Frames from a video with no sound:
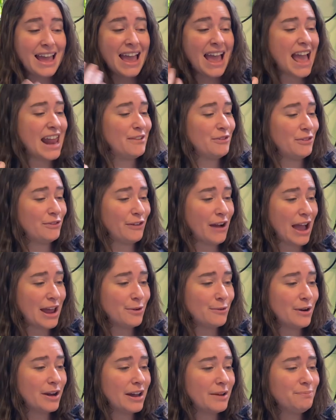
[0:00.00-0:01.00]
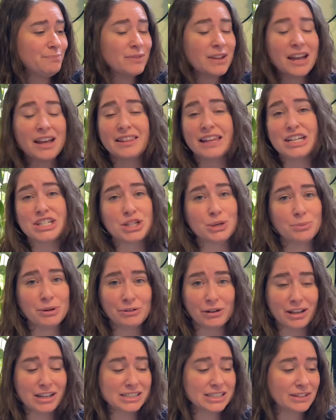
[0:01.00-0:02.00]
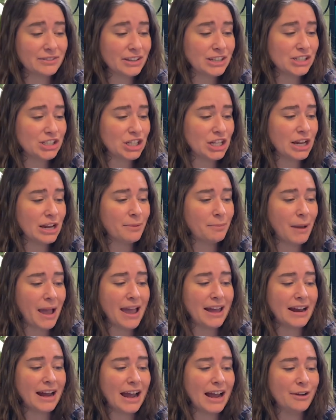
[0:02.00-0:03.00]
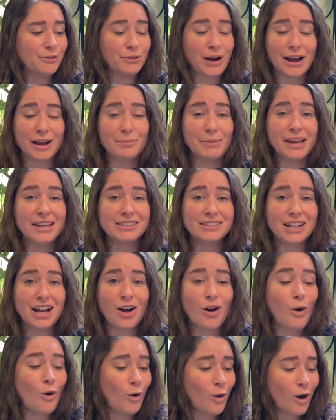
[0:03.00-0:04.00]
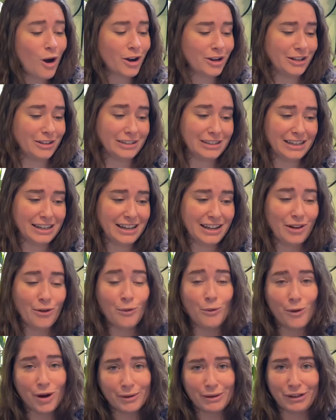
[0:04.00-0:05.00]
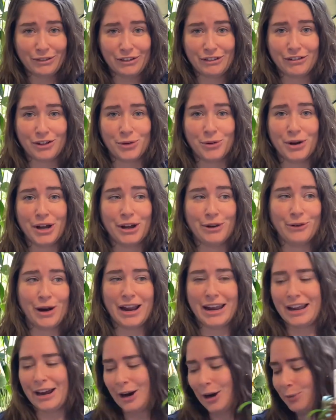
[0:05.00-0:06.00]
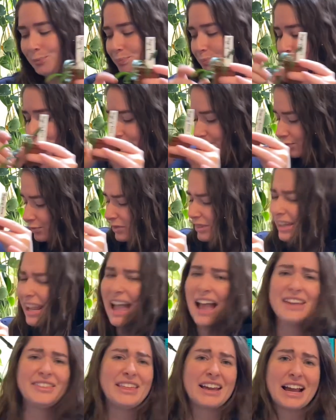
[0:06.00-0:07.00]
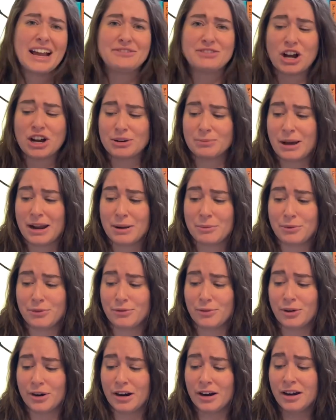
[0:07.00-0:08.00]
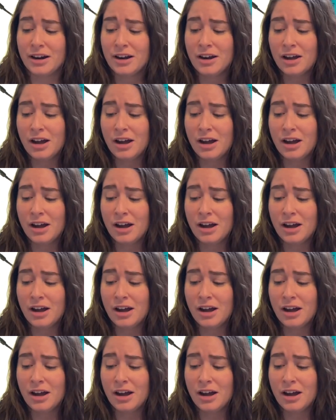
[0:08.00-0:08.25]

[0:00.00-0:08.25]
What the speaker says: And if you find one, they should be relatively cheap, and I recommend wholeheartedly. One of my favorite Hoya right here. I think I've talked about it before